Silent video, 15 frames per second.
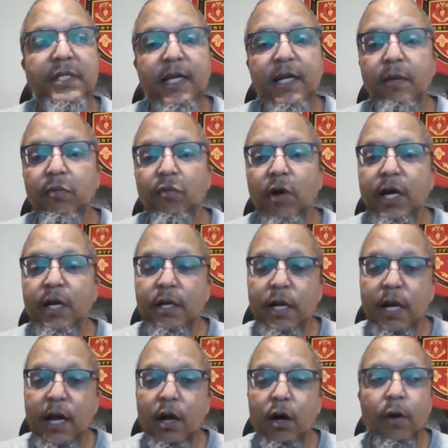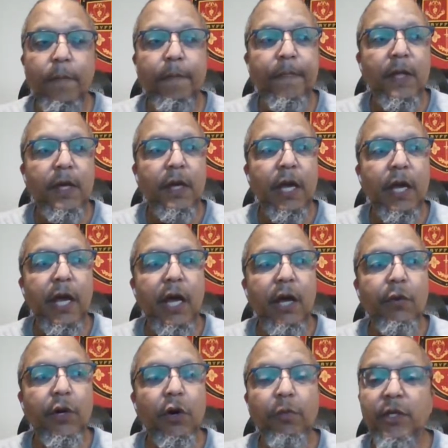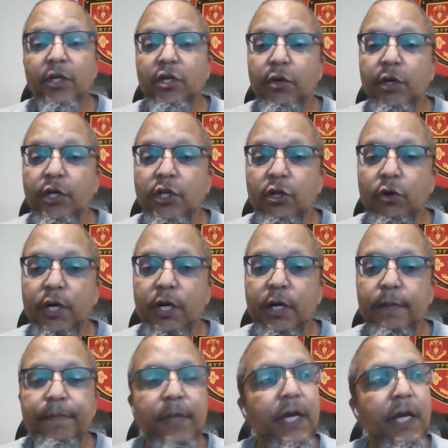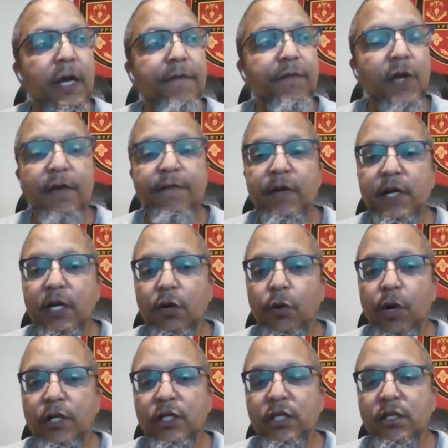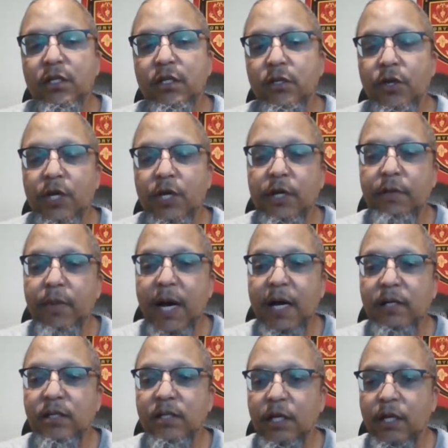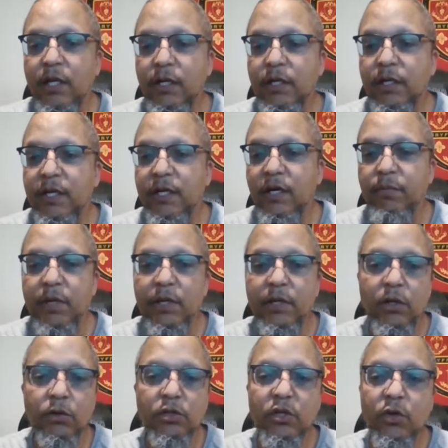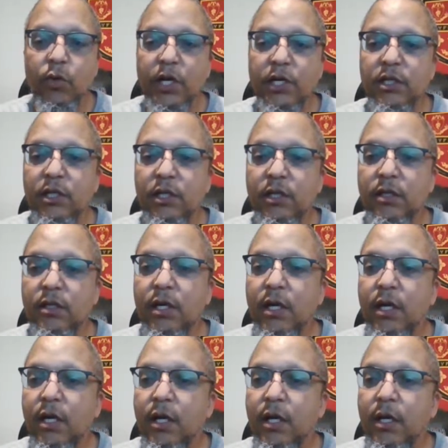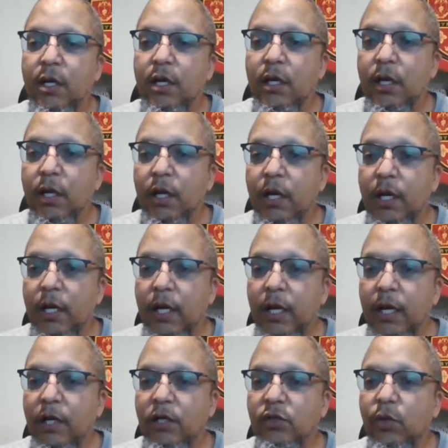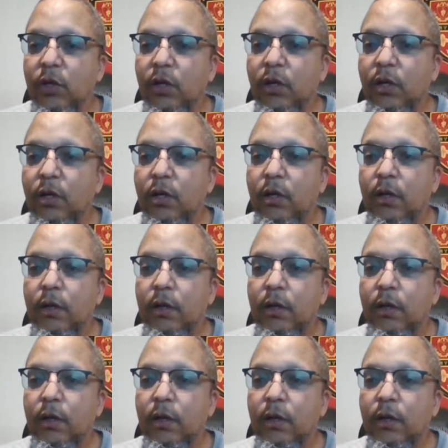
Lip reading: set up right now. And we hope that you enjoy it. If you have any questions, you can inbox and DM me those questions as well.